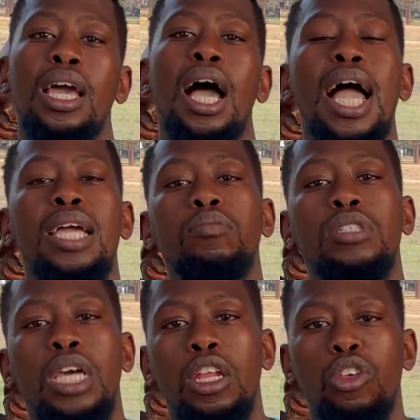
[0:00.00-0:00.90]
I am
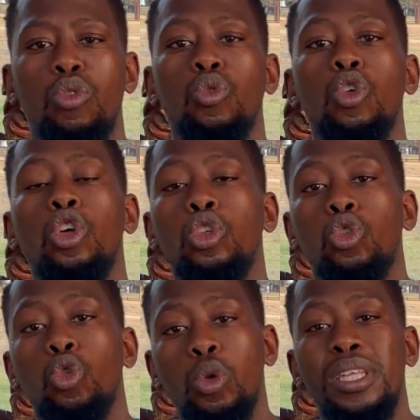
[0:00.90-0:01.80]
telling you,
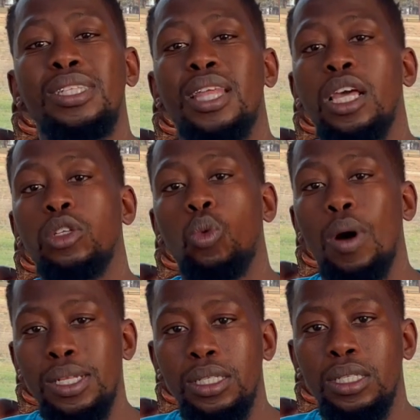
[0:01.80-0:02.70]
do these things
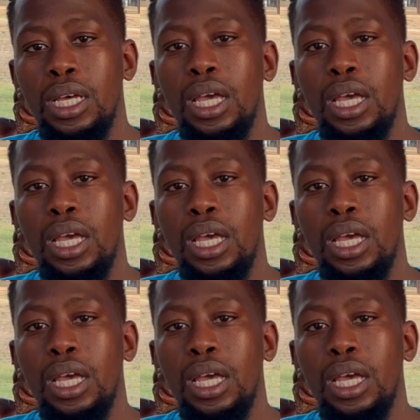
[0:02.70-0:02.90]
once,